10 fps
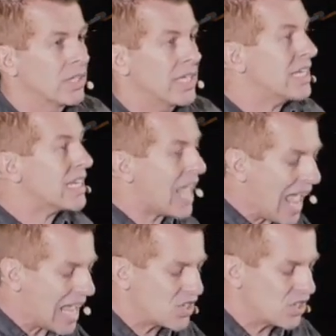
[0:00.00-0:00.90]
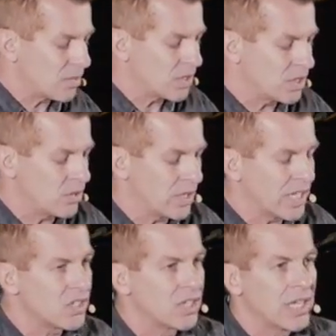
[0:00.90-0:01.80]
He didn't ask them to do
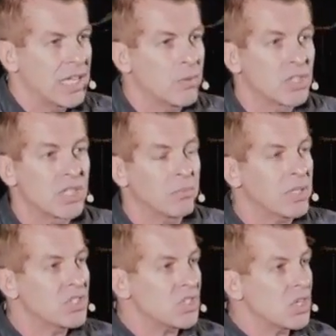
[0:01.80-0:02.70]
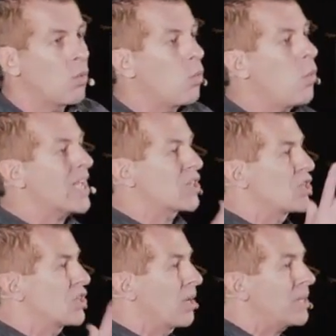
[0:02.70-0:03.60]
this. It was simply just a
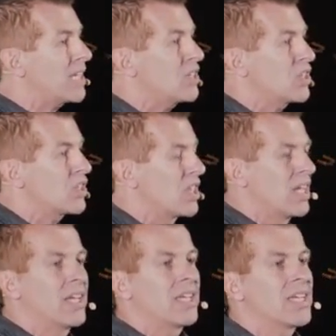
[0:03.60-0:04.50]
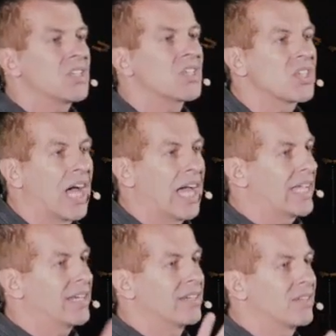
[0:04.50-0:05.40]
wish, something he just he
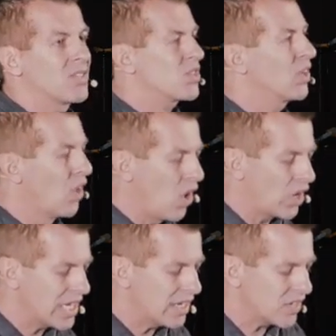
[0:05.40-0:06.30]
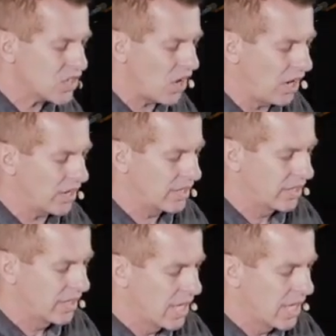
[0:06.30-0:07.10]
sighed, just a longing of his heart.